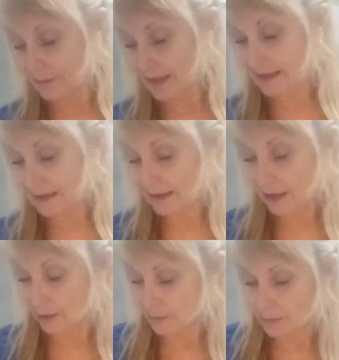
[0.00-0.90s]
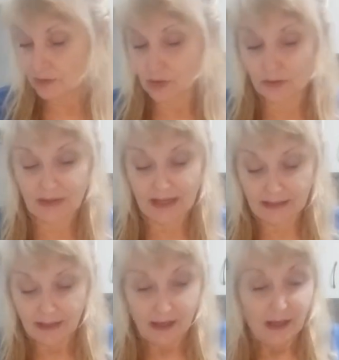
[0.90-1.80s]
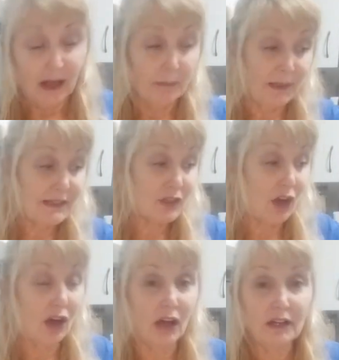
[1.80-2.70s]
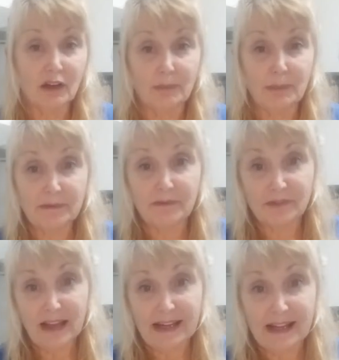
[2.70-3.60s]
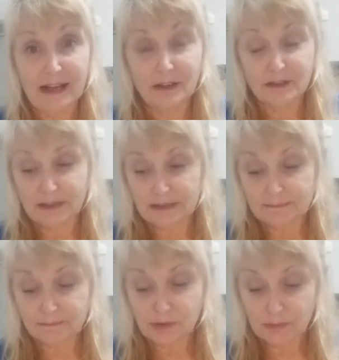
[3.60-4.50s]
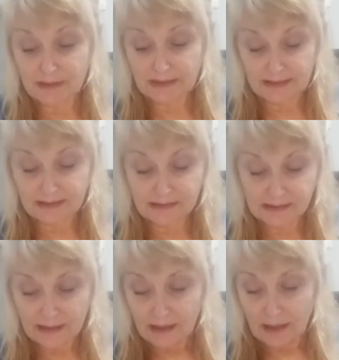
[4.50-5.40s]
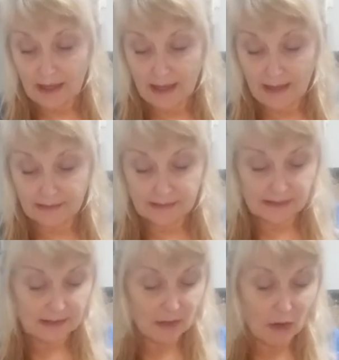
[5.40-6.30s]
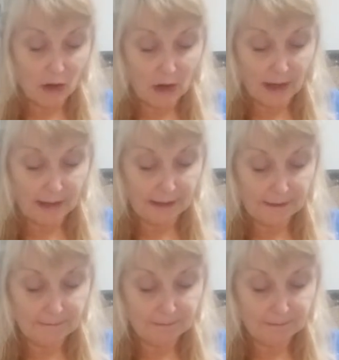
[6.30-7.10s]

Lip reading: me. Hope you enjoyed that. I'm a bit tired. I've been flat out doing things, and I